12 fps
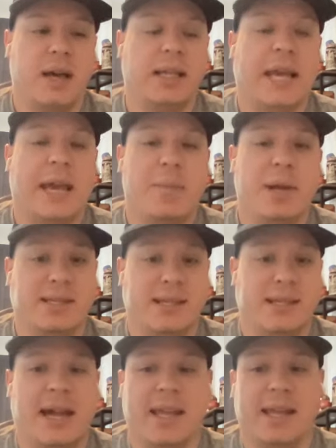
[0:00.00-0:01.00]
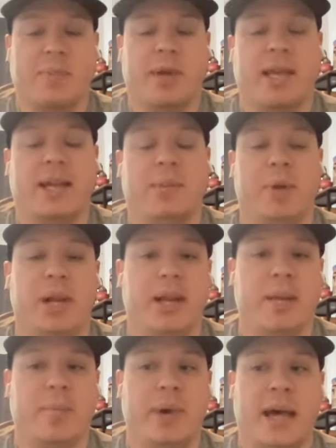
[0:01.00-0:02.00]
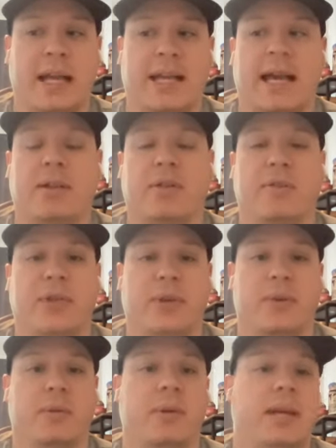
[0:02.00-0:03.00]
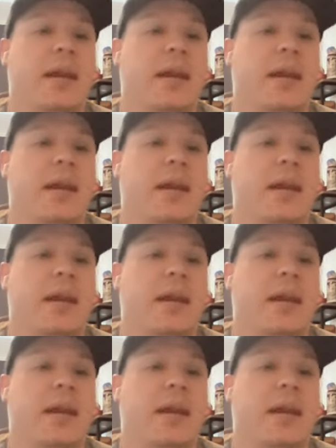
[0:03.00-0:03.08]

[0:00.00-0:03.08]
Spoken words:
came in as a guy that can make an immediate impact, got on the field.